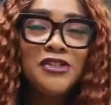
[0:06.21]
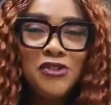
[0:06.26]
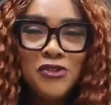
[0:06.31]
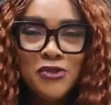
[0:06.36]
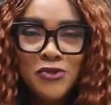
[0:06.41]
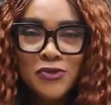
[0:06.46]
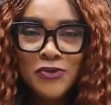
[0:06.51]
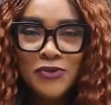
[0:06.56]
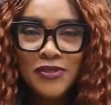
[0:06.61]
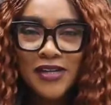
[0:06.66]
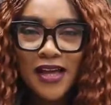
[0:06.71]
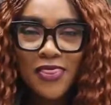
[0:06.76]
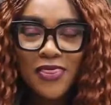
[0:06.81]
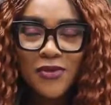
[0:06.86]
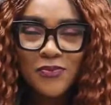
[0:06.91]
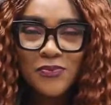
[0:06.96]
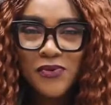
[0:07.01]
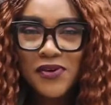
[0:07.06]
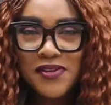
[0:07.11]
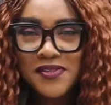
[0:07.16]
June,
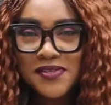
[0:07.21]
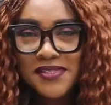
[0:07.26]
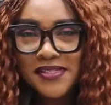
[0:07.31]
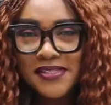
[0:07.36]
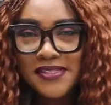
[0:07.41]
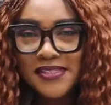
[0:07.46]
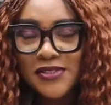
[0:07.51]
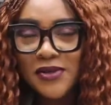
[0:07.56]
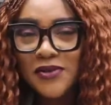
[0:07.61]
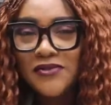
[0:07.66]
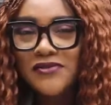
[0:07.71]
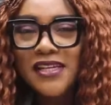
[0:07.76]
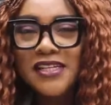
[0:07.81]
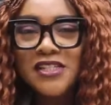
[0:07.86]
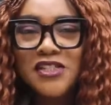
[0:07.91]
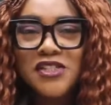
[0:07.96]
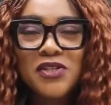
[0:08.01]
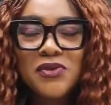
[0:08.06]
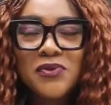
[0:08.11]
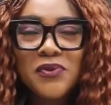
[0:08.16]
the President of
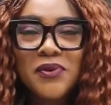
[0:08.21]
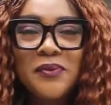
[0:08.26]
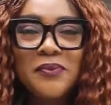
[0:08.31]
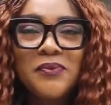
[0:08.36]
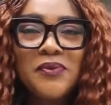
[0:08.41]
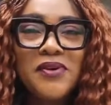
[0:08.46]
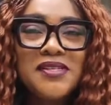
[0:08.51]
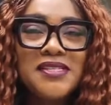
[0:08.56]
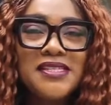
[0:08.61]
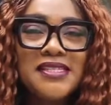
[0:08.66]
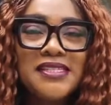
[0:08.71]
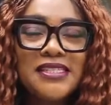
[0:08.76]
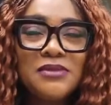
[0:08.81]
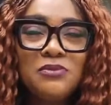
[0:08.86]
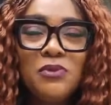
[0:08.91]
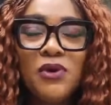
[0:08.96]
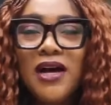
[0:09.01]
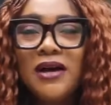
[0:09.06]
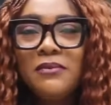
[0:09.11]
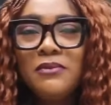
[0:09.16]
Nigeria, President
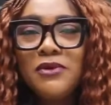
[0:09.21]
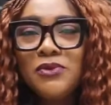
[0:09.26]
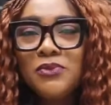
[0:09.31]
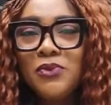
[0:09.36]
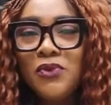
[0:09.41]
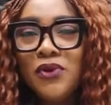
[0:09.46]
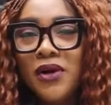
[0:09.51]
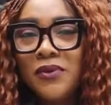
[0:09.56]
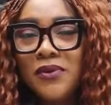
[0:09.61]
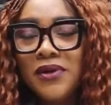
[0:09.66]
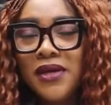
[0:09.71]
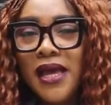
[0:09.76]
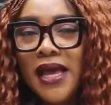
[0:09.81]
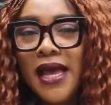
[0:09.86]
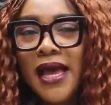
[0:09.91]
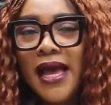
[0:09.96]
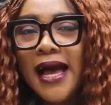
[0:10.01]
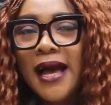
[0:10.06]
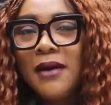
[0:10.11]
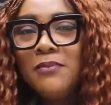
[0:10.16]
Muhammadu Buhari,
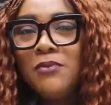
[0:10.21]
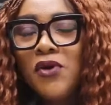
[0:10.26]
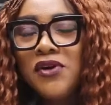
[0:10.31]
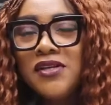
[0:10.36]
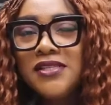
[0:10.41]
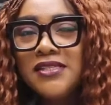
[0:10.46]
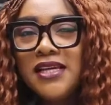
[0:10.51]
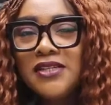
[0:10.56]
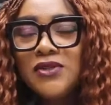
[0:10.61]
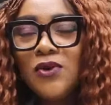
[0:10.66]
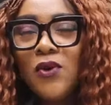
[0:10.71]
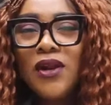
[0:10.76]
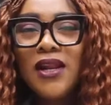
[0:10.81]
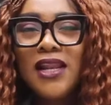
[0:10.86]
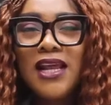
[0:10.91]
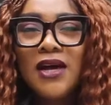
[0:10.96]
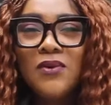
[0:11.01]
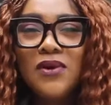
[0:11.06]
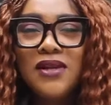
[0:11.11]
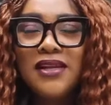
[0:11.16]
appointed
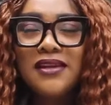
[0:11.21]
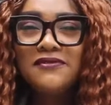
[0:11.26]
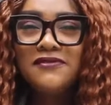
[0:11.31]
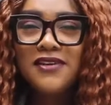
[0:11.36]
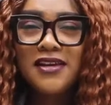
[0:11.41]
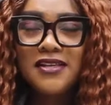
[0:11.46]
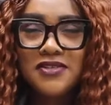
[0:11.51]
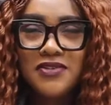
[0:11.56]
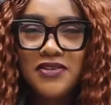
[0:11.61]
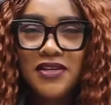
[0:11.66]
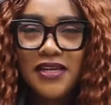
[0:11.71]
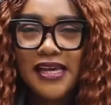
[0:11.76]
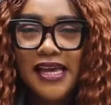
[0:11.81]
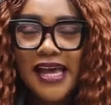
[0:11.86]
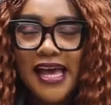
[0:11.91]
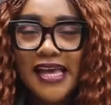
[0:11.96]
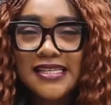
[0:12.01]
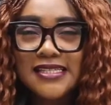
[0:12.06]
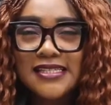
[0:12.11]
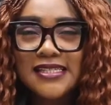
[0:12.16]
Olawale Fasanya
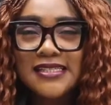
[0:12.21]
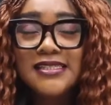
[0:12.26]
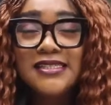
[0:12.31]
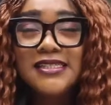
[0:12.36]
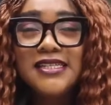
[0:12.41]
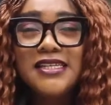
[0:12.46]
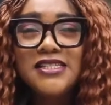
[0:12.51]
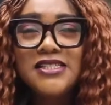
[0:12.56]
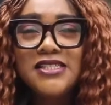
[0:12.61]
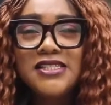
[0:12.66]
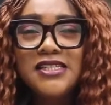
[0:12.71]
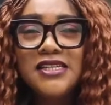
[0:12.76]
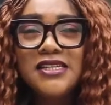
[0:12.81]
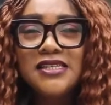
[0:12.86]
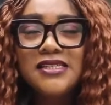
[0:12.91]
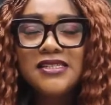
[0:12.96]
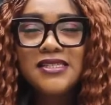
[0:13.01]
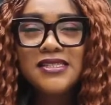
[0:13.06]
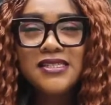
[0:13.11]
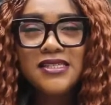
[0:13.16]
as the
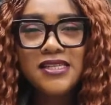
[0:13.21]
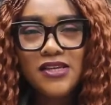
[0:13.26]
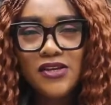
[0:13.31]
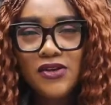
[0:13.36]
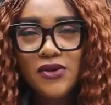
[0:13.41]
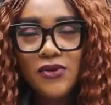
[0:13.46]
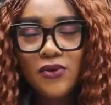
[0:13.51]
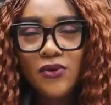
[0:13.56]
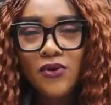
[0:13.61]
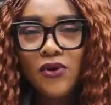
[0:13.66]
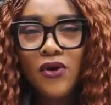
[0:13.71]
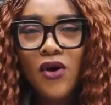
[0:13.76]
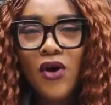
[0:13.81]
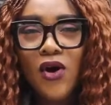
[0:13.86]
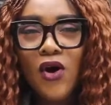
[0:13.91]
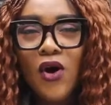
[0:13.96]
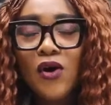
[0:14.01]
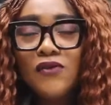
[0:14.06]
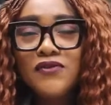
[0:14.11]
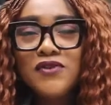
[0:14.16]
DG CEO
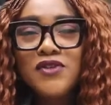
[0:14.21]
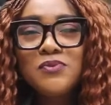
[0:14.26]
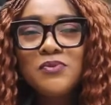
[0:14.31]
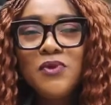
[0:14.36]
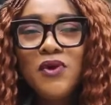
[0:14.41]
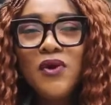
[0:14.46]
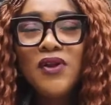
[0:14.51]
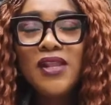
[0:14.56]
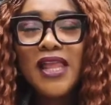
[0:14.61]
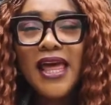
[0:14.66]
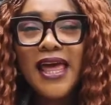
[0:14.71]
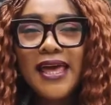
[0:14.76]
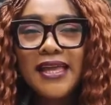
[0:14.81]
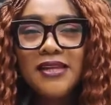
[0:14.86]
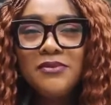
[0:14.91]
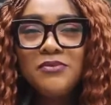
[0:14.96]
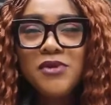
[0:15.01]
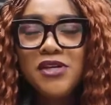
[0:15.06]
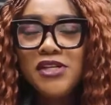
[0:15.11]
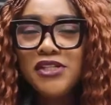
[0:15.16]
of Small
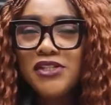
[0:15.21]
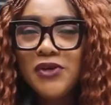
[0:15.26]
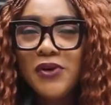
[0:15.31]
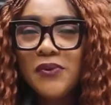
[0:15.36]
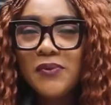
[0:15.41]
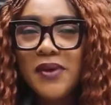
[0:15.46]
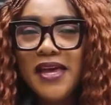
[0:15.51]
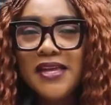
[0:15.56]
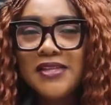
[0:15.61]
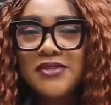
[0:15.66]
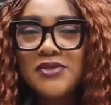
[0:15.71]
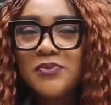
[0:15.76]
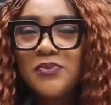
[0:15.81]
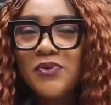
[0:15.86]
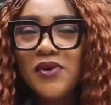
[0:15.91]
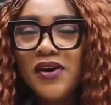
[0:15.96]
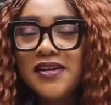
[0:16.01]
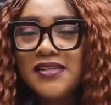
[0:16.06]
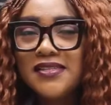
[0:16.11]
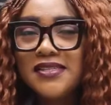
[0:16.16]
and Medium
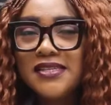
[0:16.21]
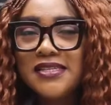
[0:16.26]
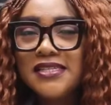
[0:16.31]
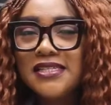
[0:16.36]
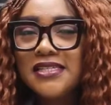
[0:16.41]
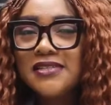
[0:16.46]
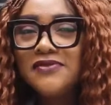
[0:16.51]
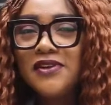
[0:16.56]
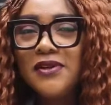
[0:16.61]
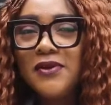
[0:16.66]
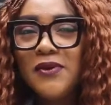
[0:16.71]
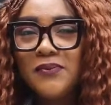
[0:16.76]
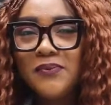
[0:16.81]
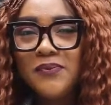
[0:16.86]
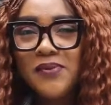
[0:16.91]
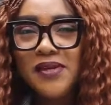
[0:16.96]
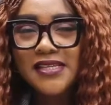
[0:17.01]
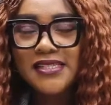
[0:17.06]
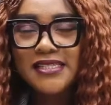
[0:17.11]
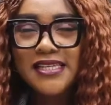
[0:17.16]
Enterprises
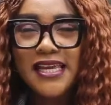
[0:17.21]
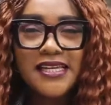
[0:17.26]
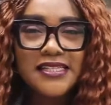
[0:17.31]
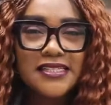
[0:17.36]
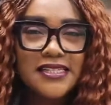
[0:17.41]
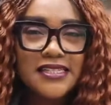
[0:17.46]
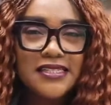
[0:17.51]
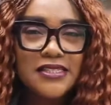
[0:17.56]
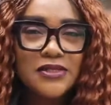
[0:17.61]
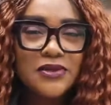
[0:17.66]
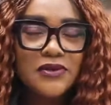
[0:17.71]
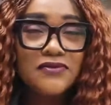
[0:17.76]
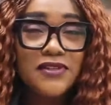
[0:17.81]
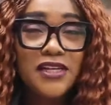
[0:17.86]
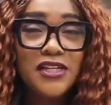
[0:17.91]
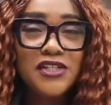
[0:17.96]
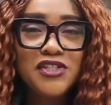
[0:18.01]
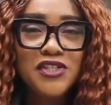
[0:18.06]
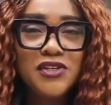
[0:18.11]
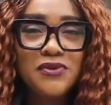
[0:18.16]
Development Agency of
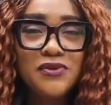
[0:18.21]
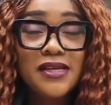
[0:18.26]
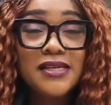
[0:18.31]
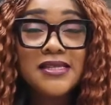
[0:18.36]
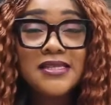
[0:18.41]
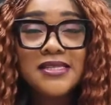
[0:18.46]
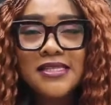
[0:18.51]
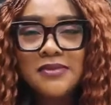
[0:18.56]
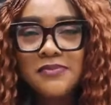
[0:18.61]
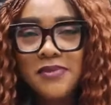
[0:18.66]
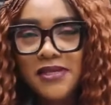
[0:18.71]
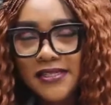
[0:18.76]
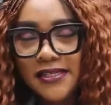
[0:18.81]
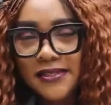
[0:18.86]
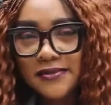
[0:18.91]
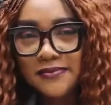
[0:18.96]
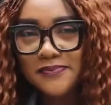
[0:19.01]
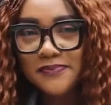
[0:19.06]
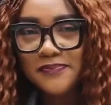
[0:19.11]
Nigeria, SMEDAN.